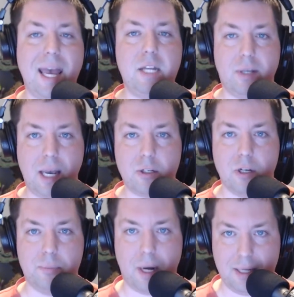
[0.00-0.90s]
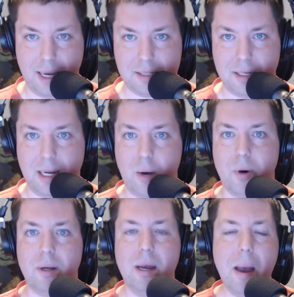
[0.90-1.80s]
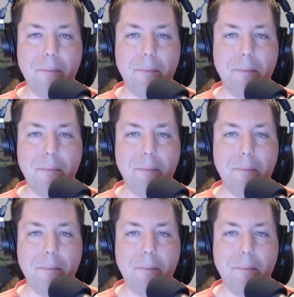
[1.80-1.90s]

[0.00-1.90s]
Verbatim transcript: Educational Broadcasting Network,